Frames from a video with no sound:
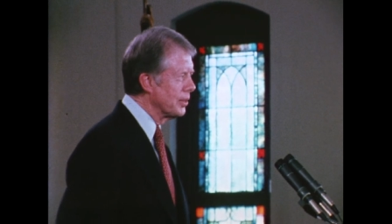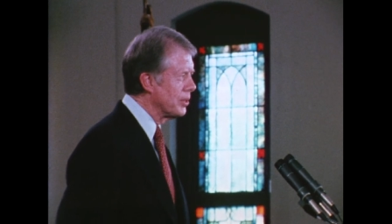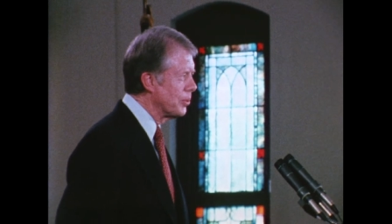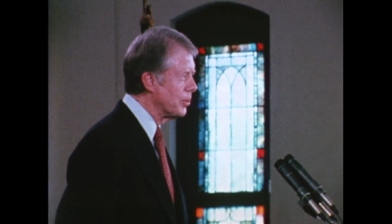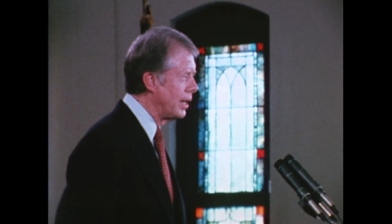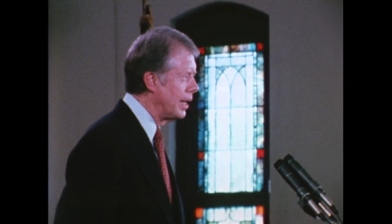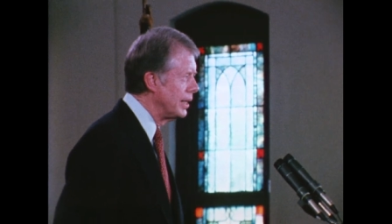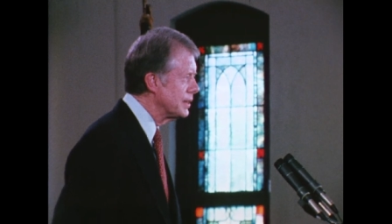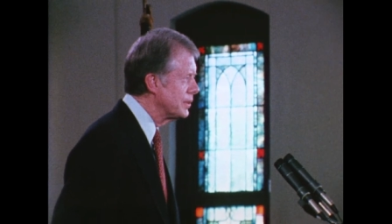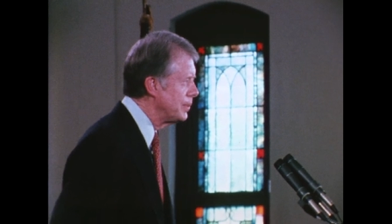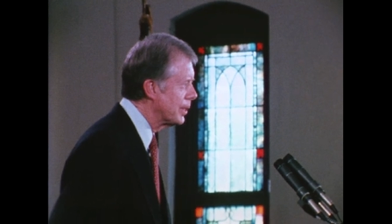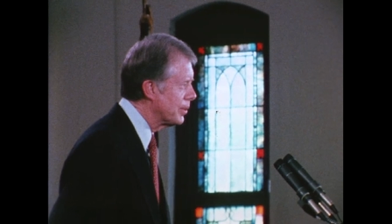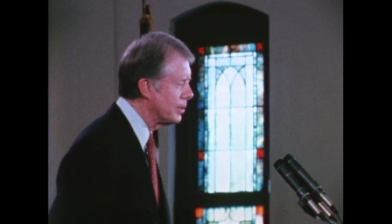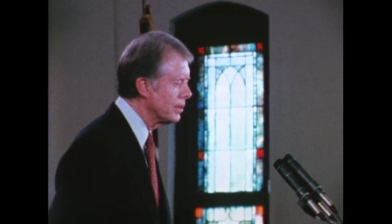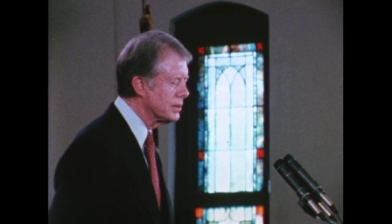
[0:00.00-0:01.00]
authorize
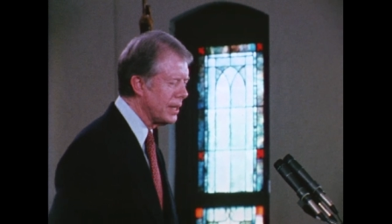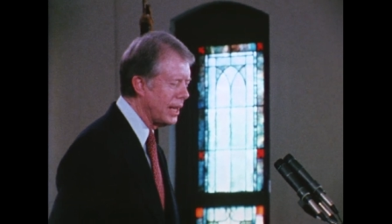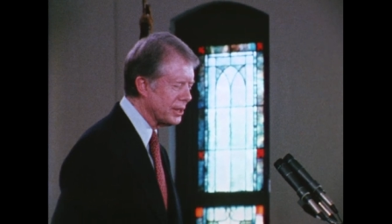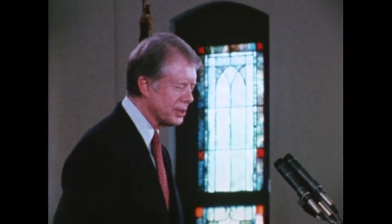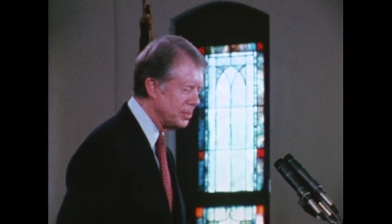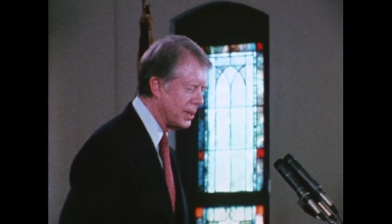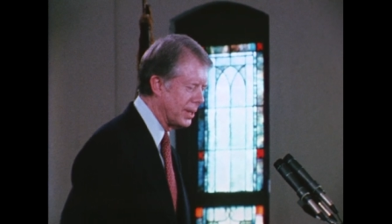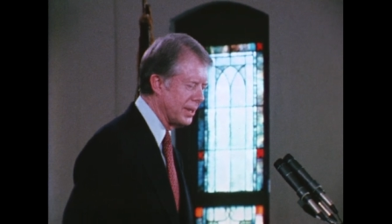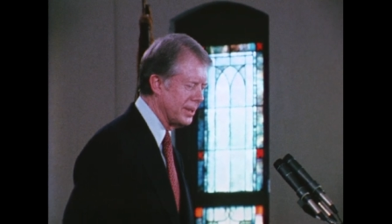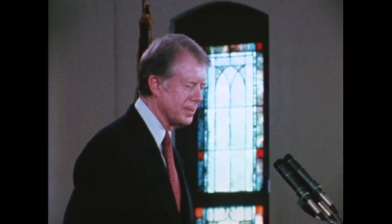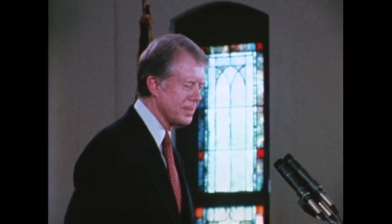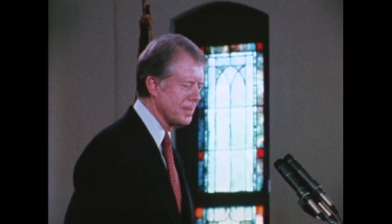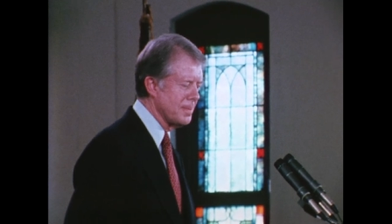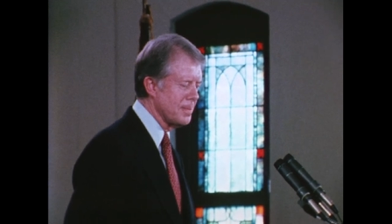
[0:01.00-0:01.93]
federal tax money,